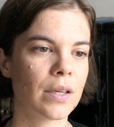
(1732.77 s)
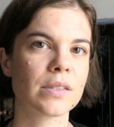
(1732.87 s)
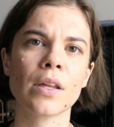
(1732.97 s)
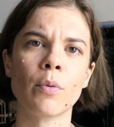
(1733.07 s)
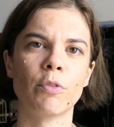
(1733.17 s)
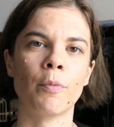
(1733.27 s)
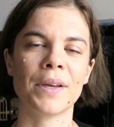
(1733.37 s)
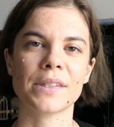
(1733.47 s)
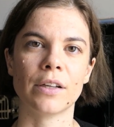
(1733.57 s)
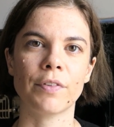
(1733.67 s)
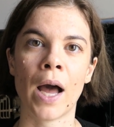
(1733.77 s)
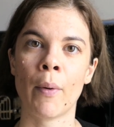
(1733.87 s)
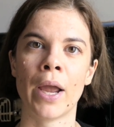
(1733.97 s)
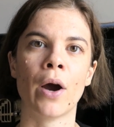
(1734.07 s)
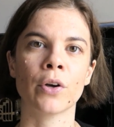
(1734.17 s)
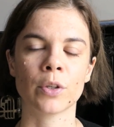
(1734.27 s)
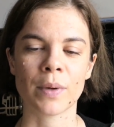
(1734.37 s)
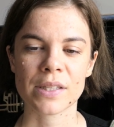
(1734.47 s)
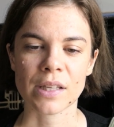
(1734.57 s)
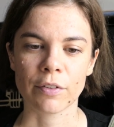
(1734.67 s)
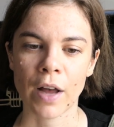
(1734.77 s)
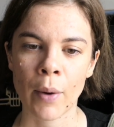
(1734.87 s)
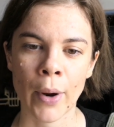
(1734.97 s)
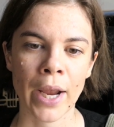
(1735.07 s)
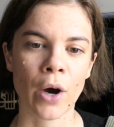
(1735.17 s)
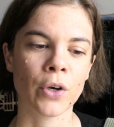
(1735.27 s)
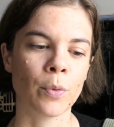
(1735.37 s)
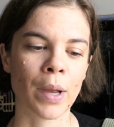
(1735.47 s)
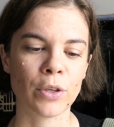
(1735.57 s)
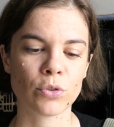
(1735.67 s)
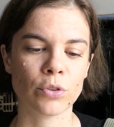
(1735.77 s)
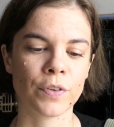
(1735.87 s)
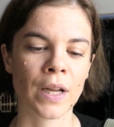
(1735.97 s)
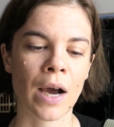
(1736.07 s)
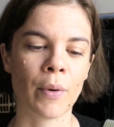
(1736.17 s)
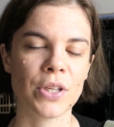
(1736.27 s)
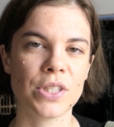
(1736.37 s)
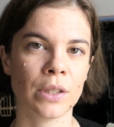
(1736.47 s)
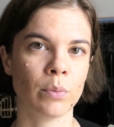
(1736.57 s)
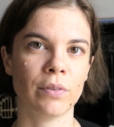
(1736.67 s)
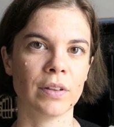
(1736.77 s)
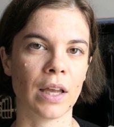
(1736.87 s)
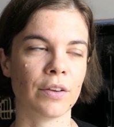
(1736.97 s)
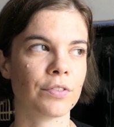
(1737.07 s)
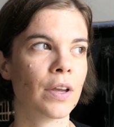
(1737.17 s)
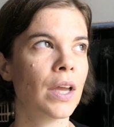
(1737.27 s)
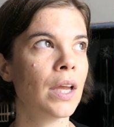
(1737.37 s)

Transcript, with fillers: stand up for myself, how I honor myself, how I honor my truth, and how I deal with life,